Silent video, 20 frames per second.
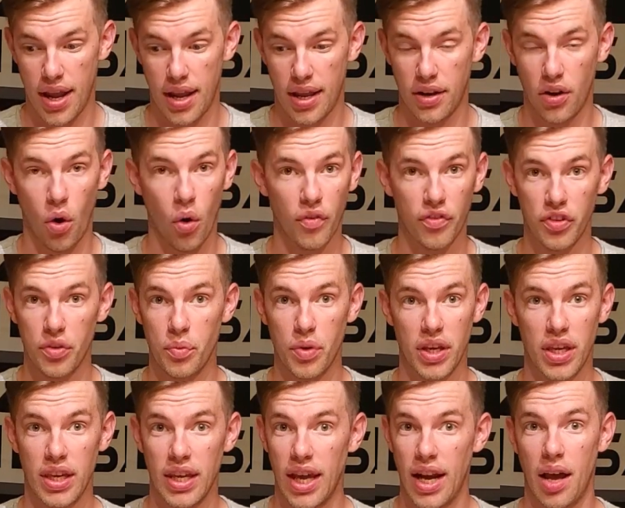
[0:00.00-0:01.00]
and hopefully we
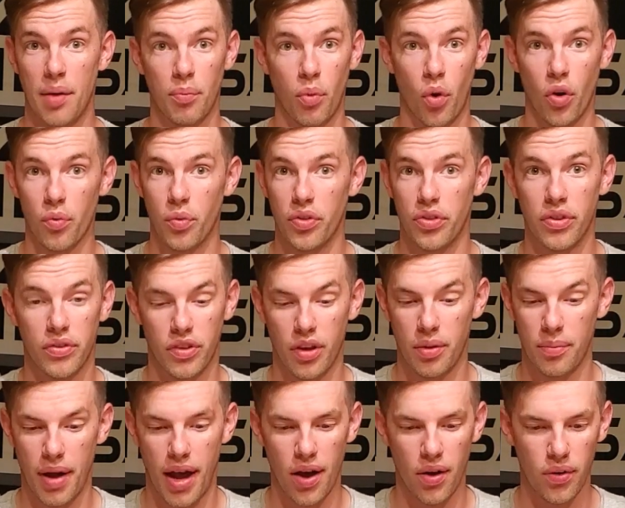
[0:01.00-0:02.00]
can get on board with you
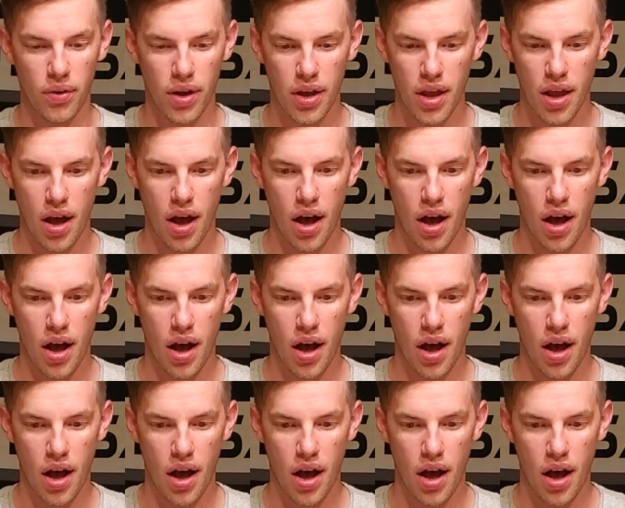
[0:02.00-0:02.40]
somehow